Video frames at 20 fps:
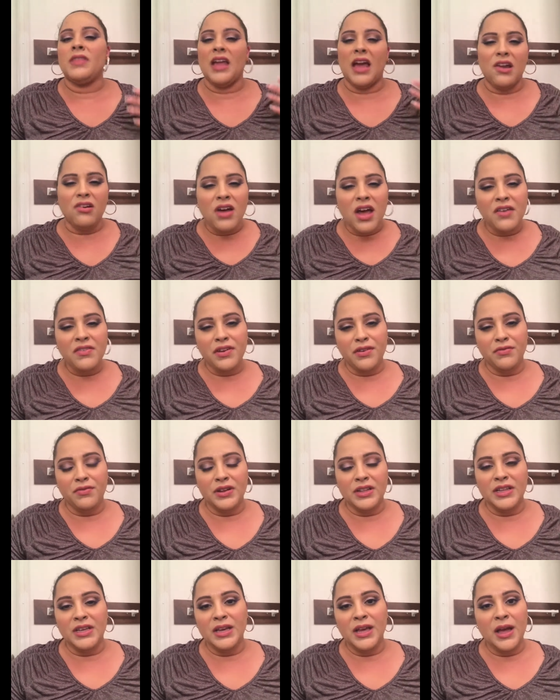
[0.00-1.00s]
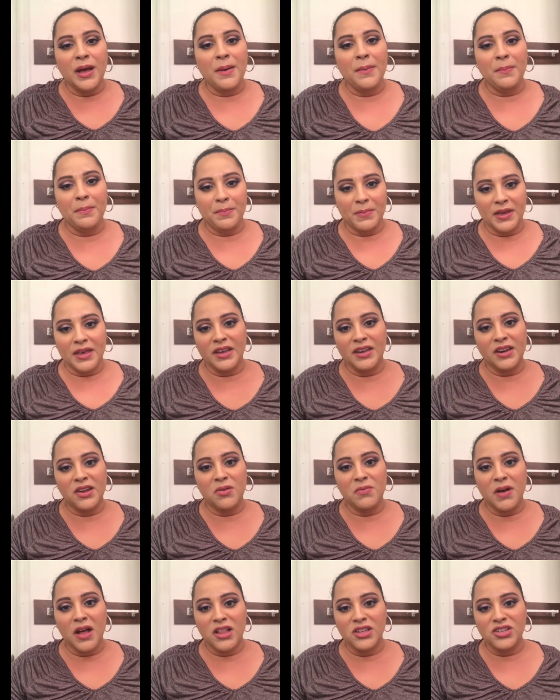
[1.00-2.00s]
I don't have a really big
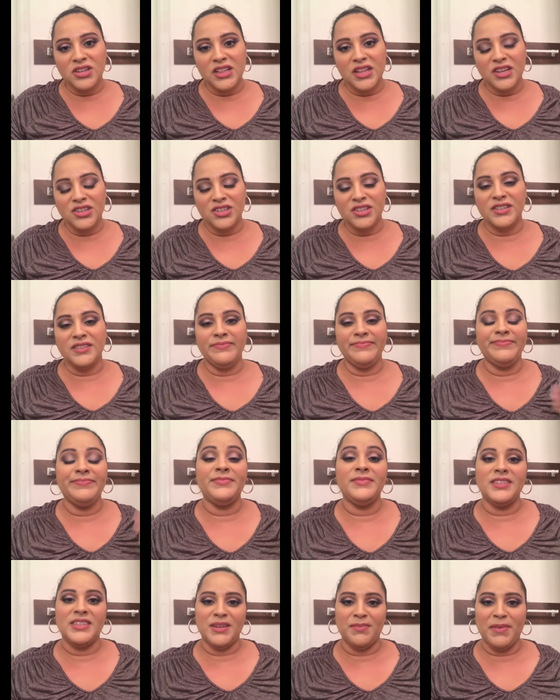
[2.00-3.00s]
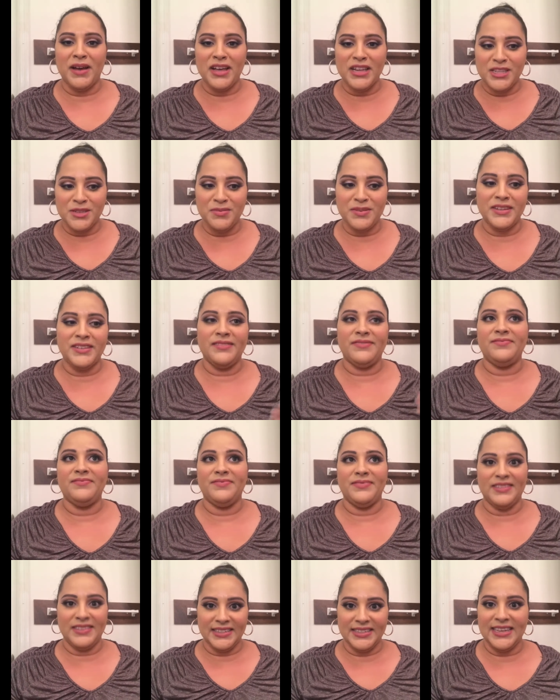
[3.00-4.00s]
nail polish collection. To my husband,
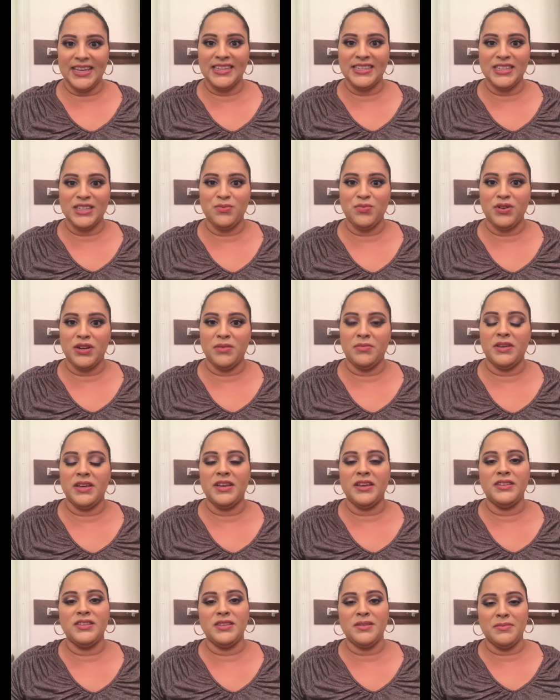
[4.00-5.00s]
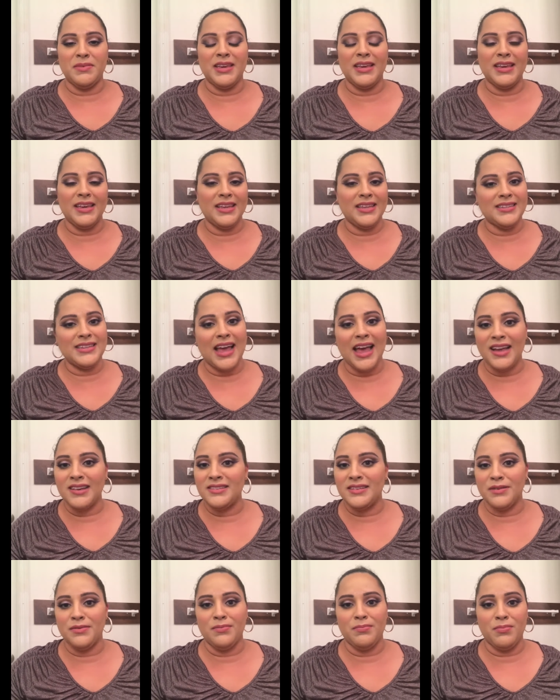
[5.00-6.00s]
yes, it's pretty big. To me, it's
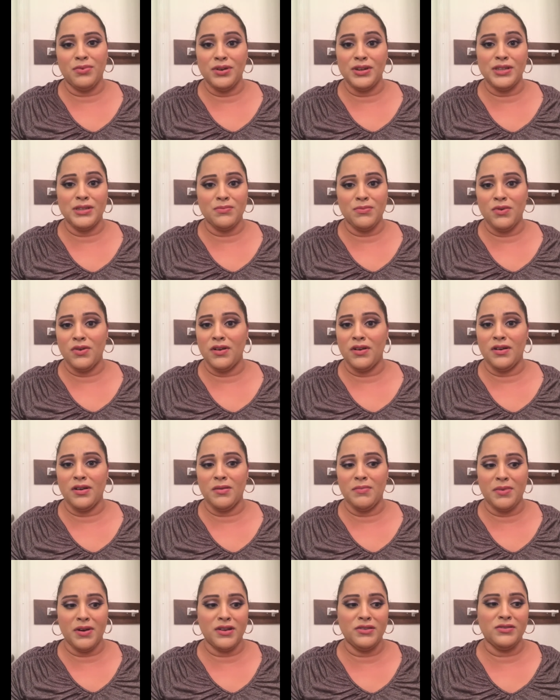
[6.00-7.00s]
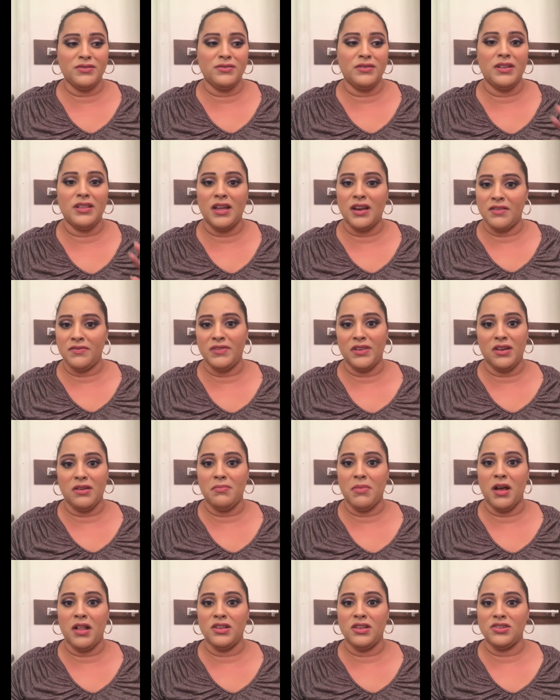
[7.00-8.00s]
actually pretty small compared to a lot of nail
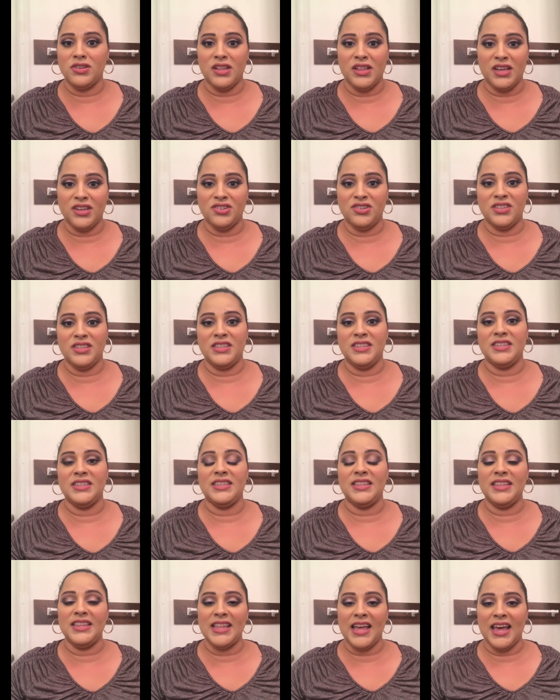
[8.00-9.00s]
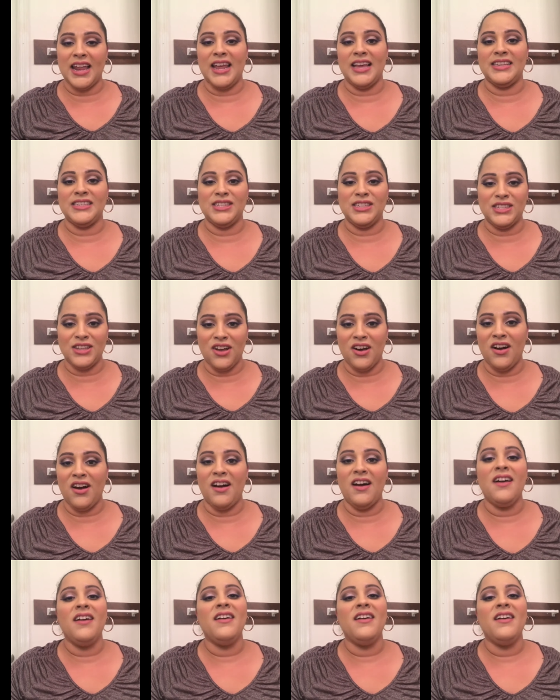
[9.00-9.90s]
polish collections that I saw